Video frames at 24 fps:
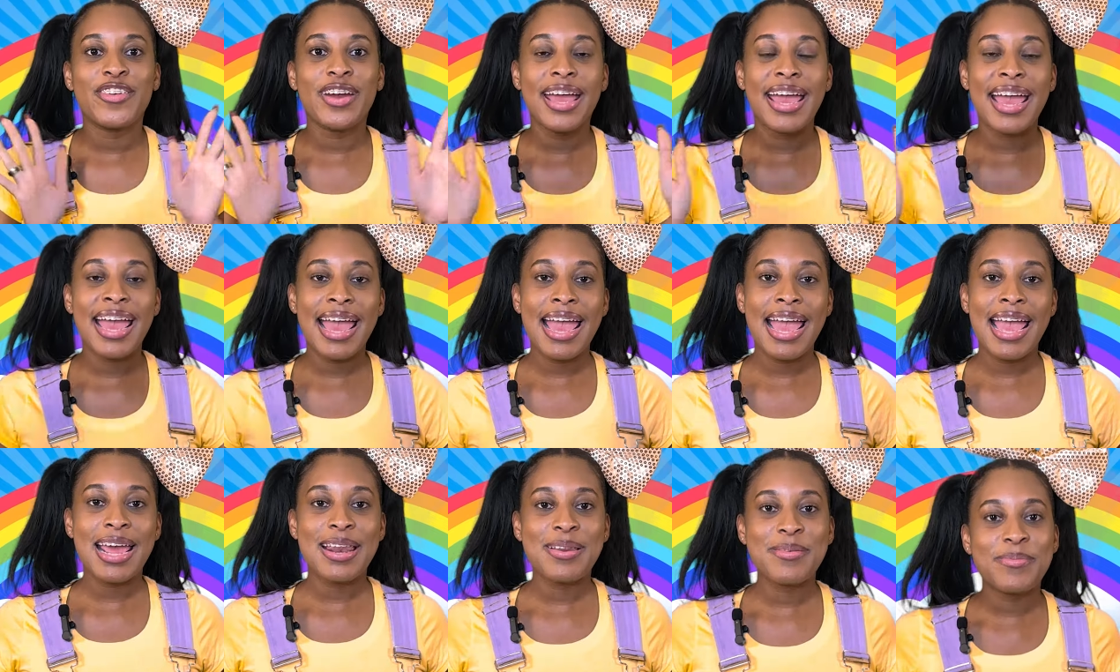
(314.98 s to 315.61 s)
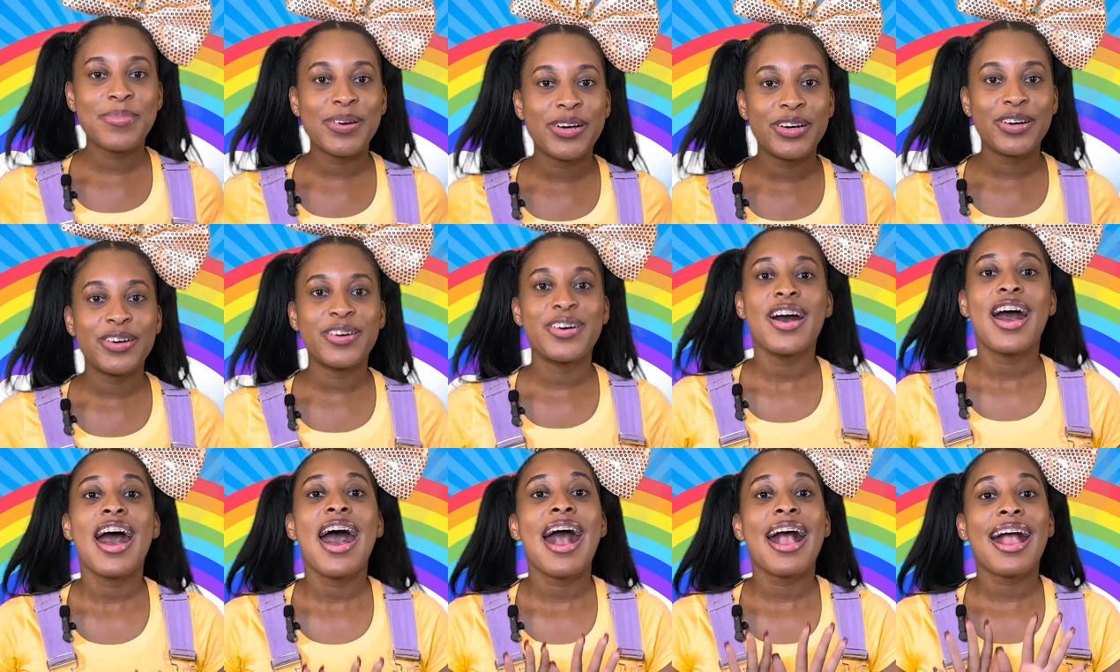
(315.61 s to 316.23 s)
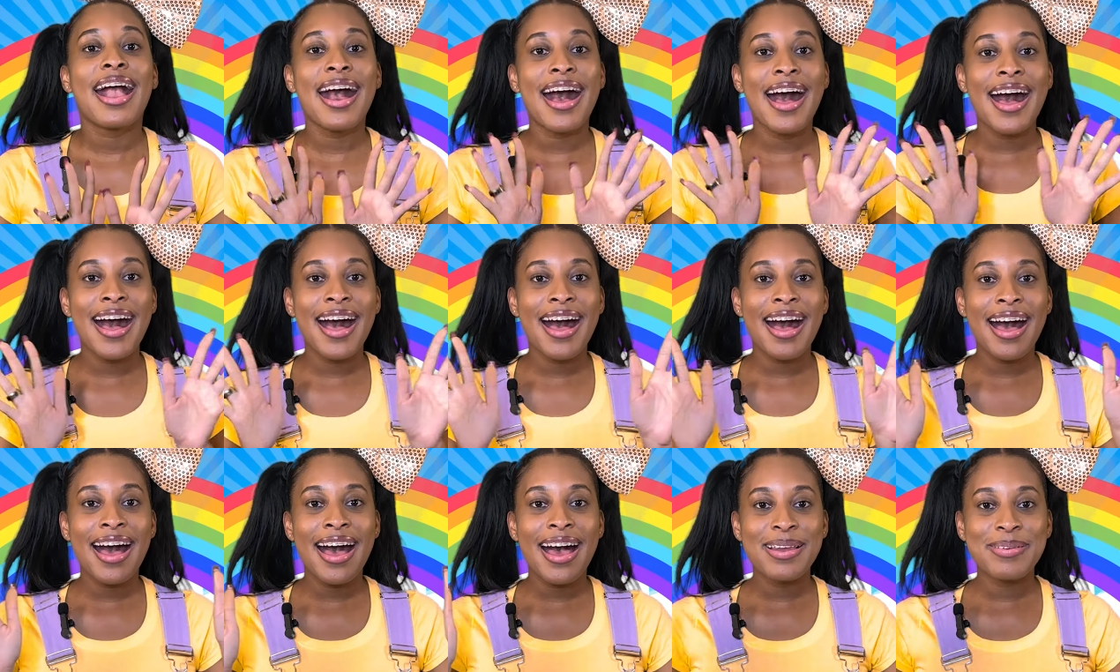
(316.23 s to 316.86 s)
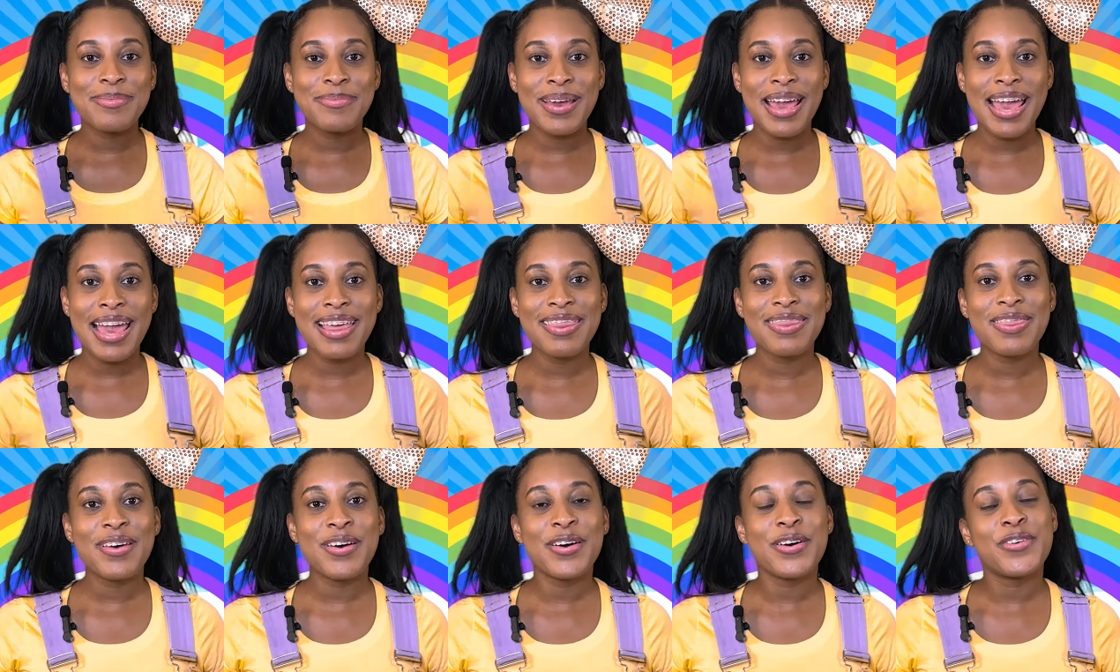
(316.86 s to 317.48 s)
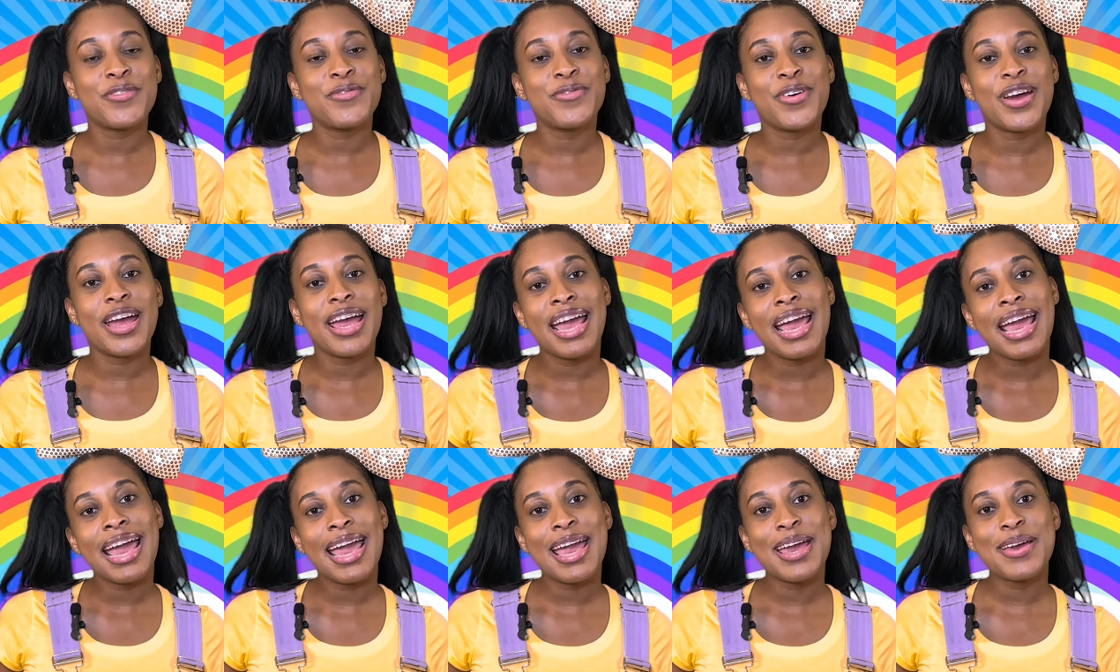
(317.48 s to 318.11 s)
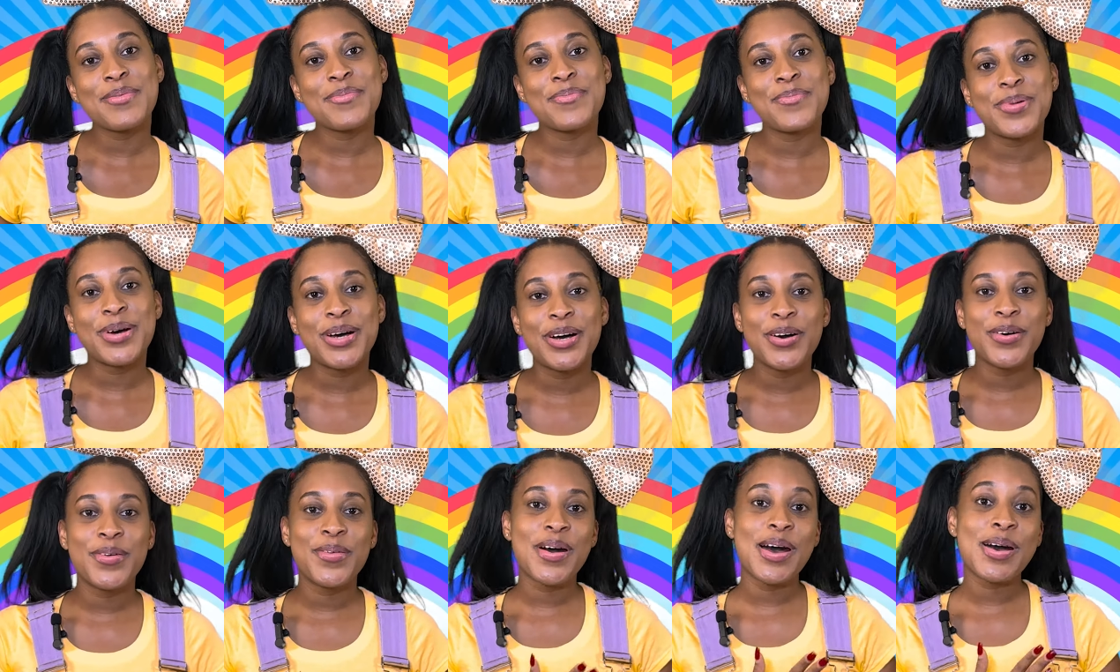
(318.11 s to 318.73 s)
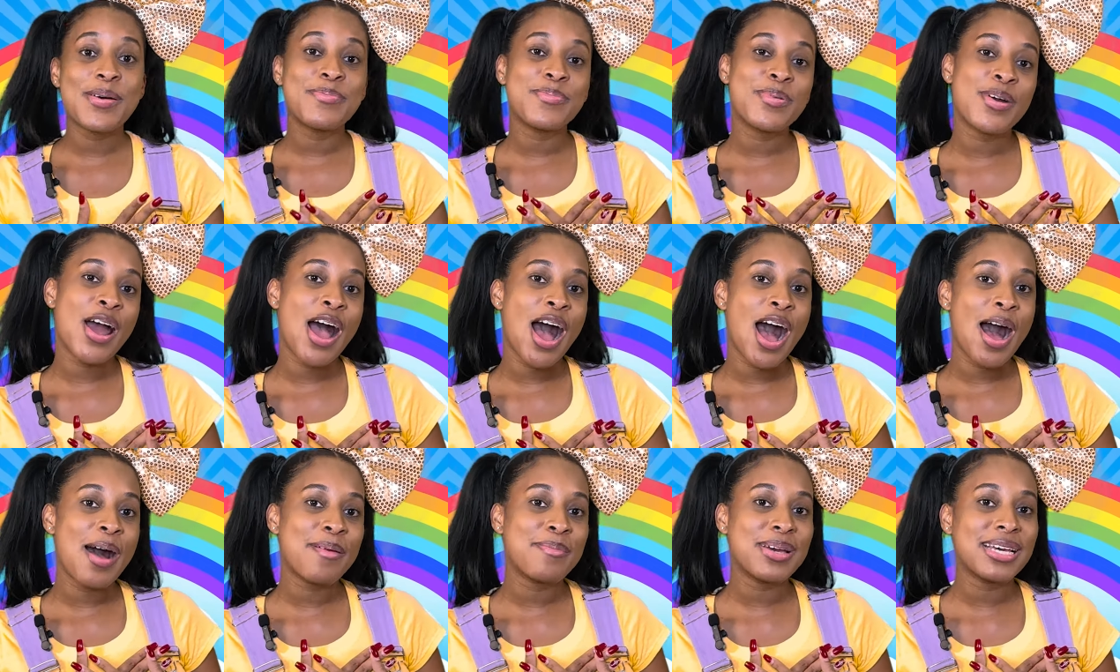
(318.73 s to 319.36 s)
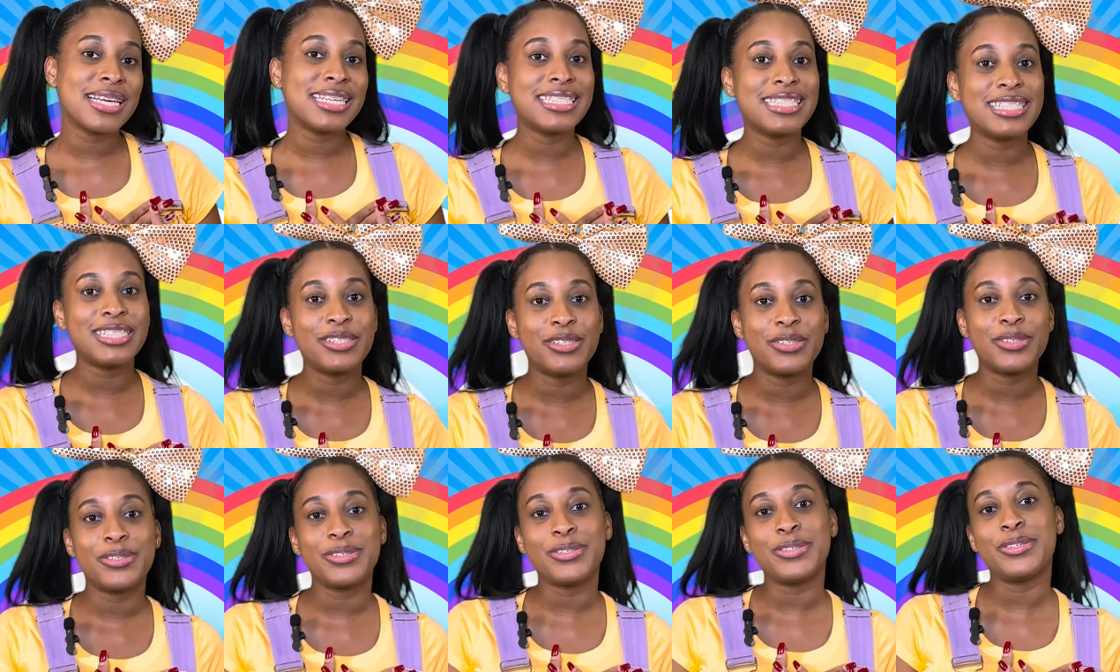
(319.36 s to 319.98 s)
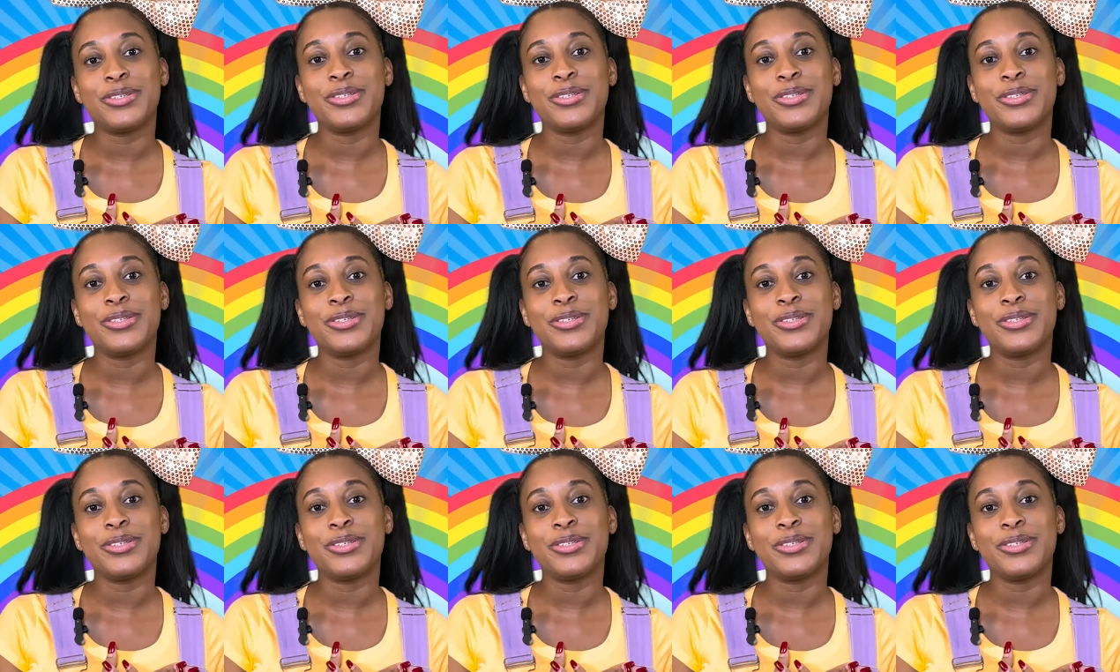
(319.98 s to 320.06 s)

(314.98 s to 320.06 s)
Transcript: rainbow, God made the rainbow a promise to